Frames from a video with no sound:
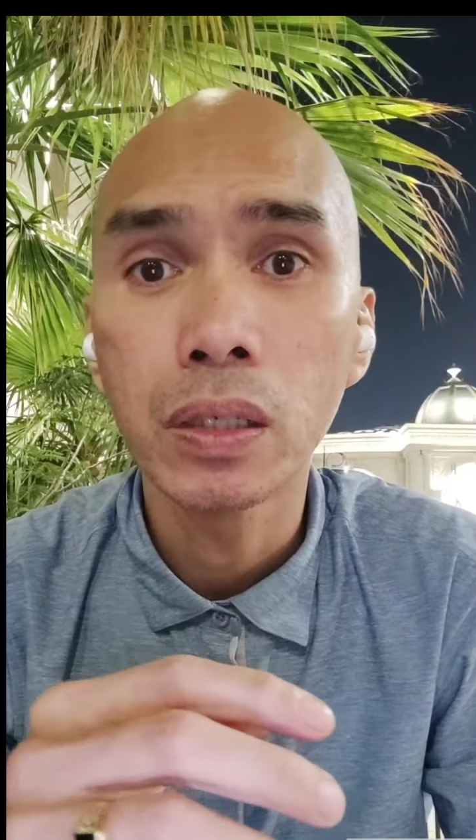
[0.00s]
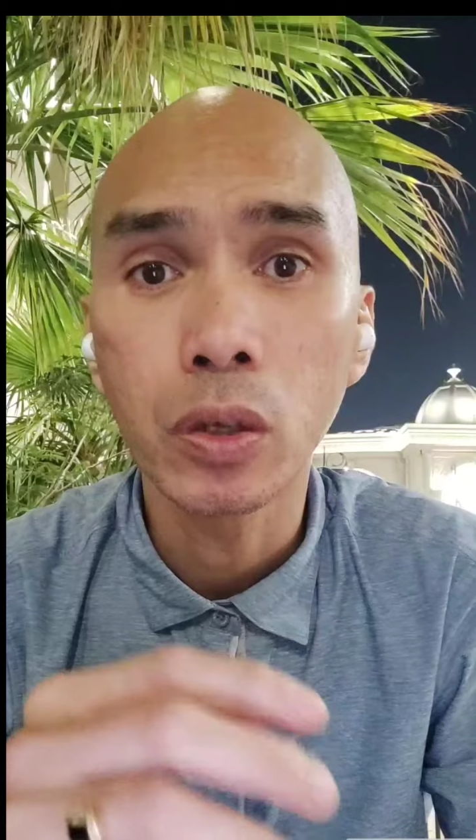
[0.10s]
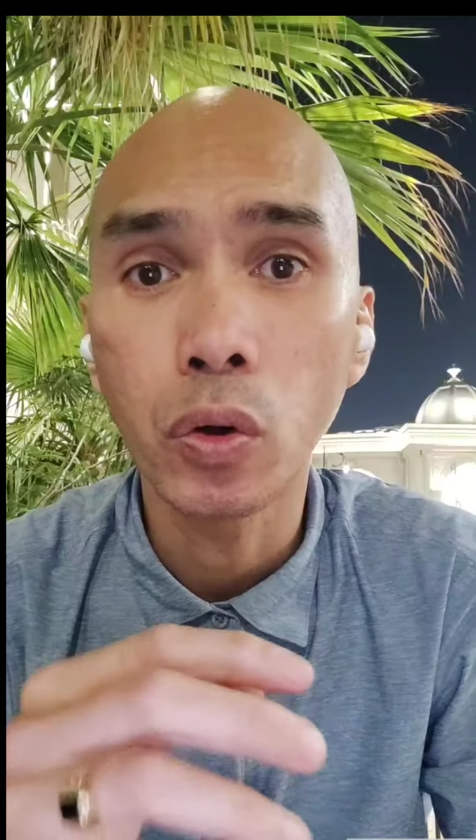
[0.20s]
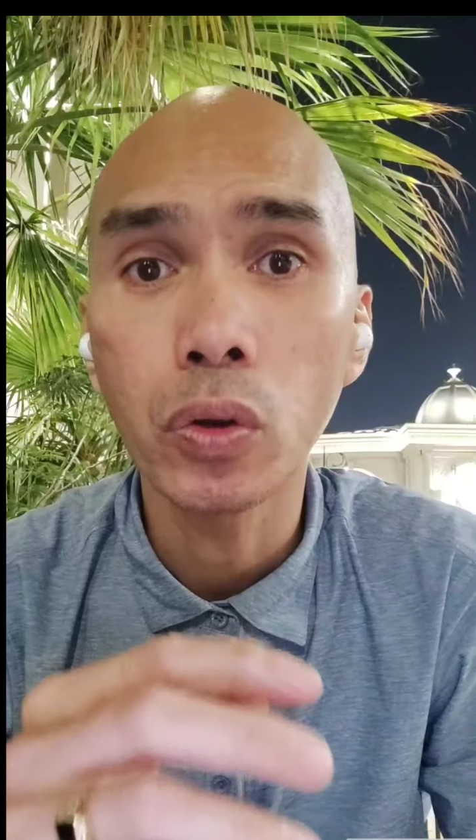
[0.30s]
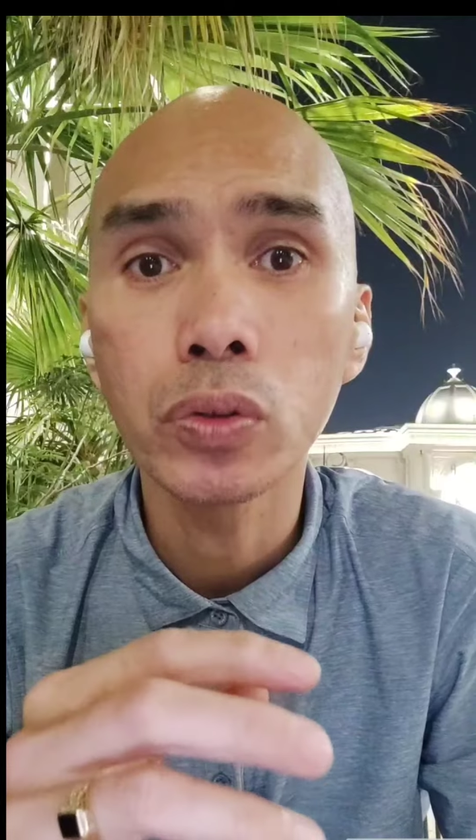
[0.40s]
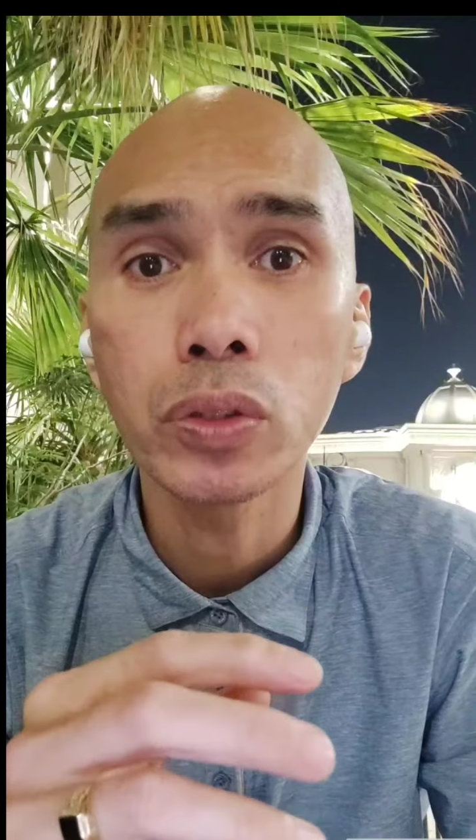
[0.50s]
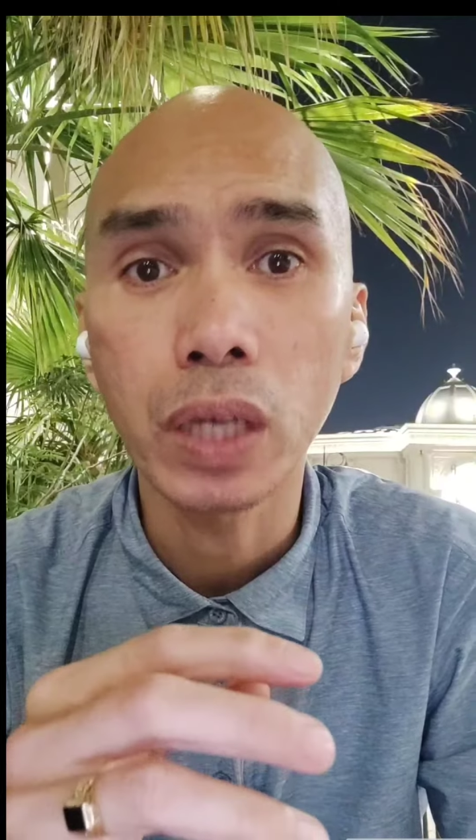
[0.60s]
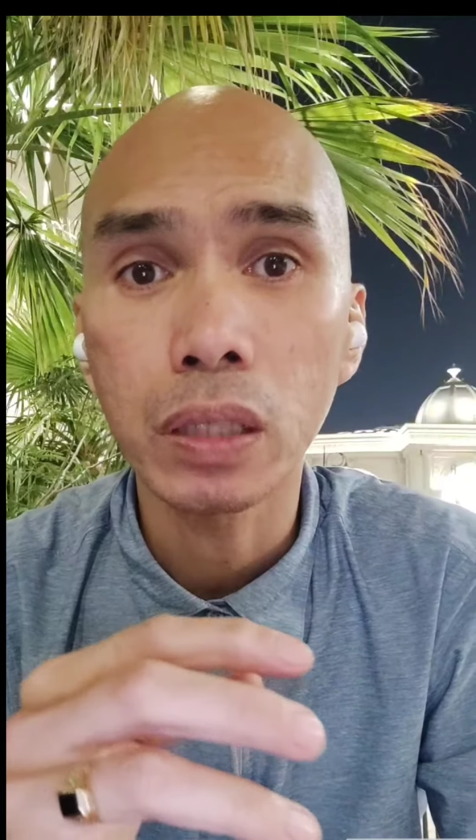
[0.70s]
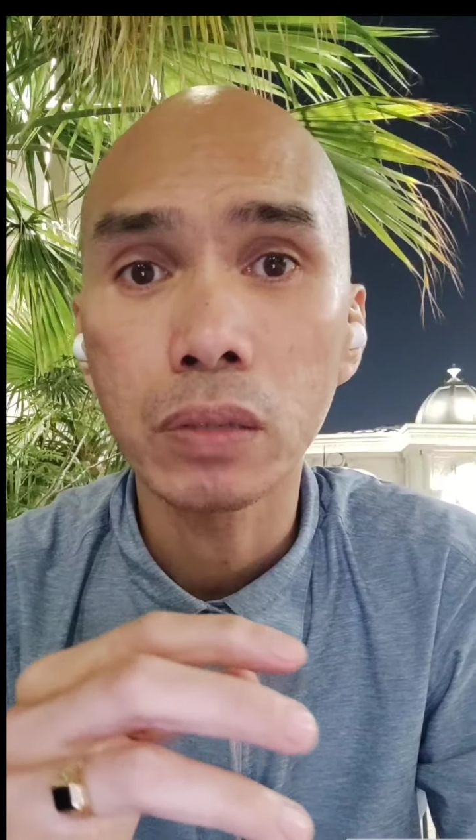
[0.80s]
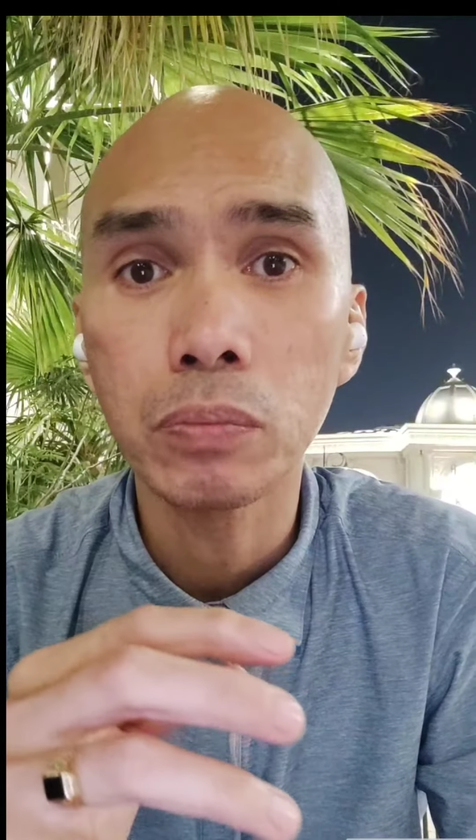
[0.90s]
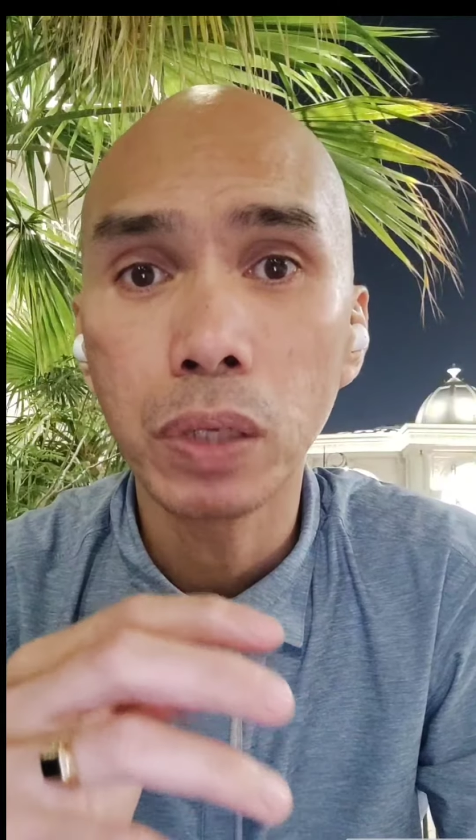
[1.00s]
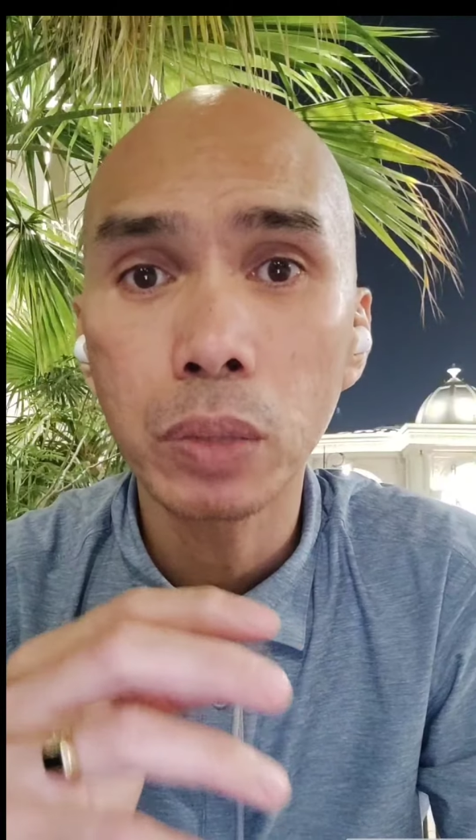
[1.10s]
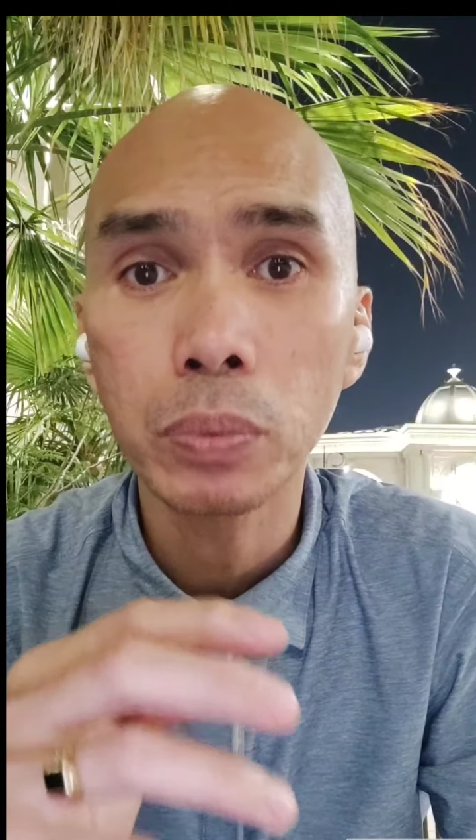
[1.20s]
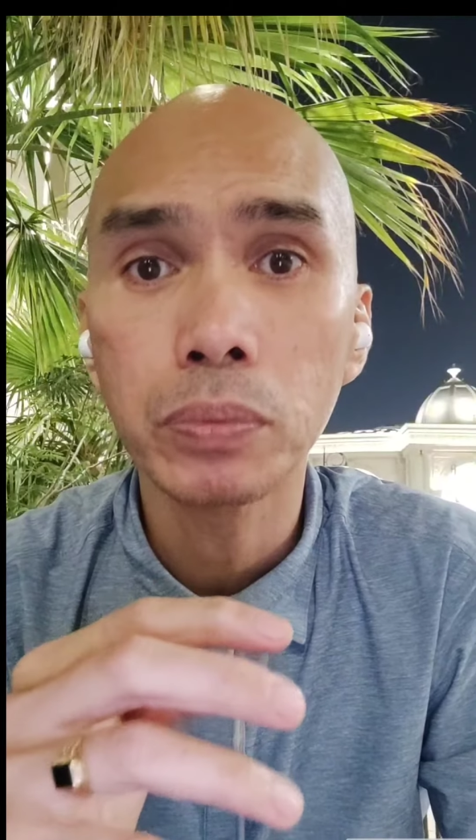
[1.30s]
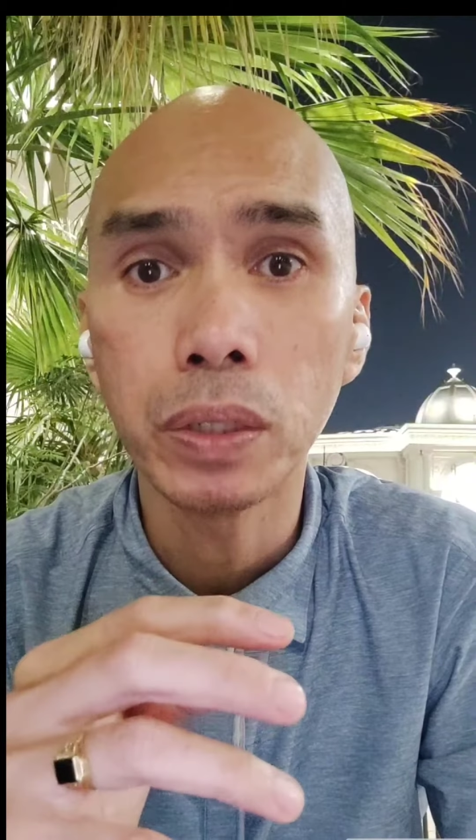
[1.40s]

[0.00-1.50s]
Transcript: the goals and develop